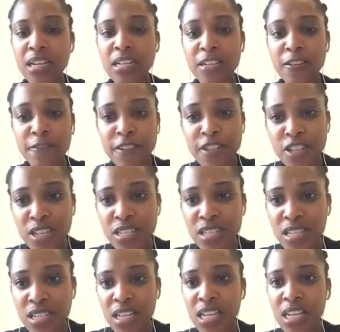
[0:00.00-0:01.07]

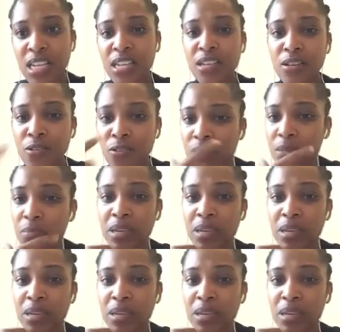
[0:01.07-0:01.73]
deficiency, the